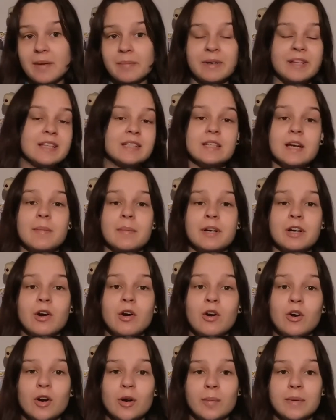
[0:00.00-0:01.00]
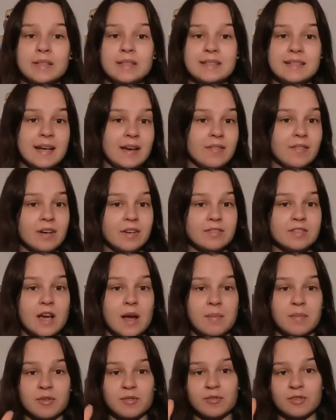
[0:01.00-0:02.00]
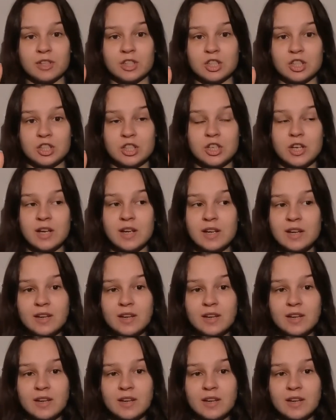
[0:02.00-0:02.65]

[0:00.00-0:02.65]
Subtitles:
and by the time I got home I didn't have enough time to finish